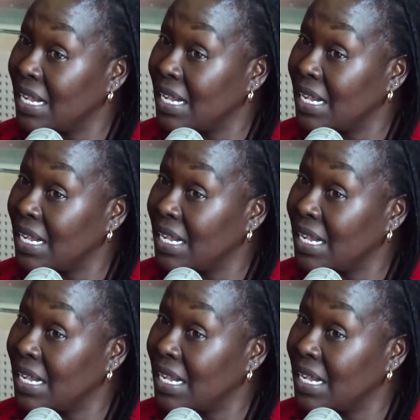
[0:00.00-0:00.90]
How
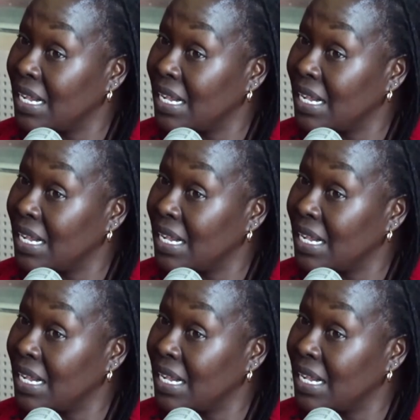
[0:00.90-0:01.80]
about uh,
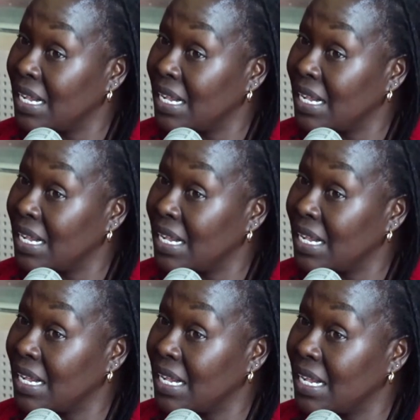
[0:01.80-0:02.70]
getting somebody, you
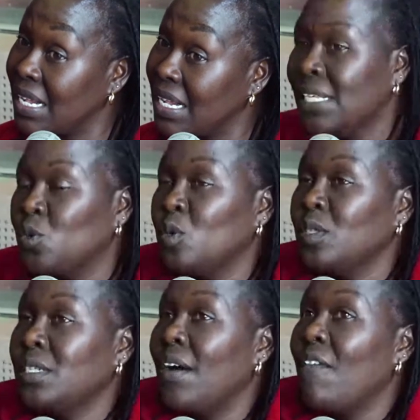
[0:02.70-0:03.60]
know,
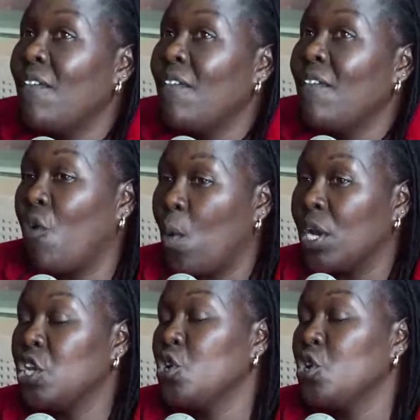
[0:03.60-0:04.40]
those are feed forward.